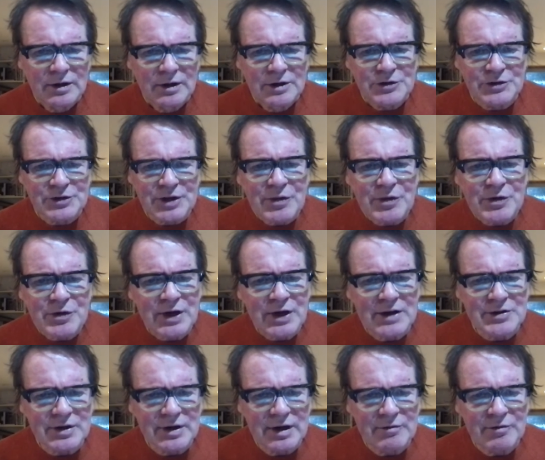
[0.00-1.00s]

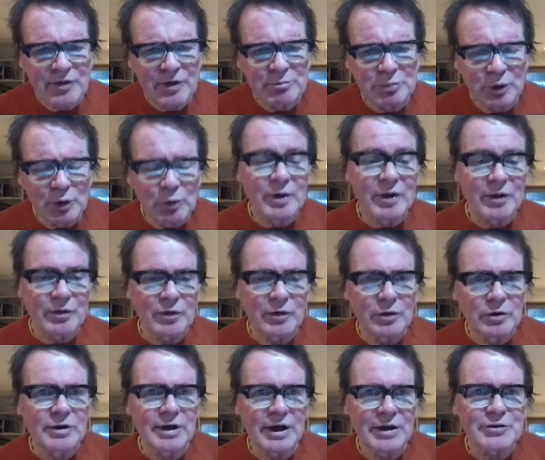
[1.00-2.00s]
synthesizer and everything, but with
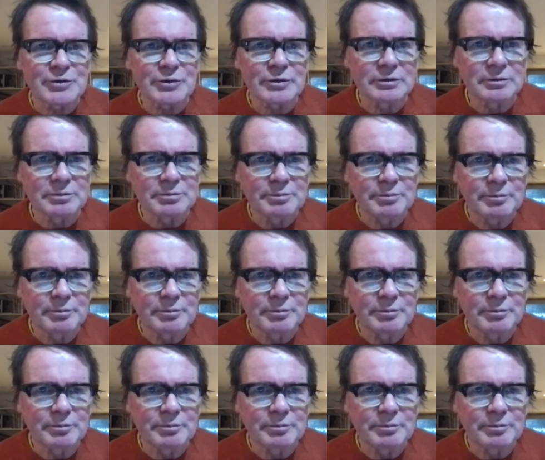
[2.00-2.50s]
orchestral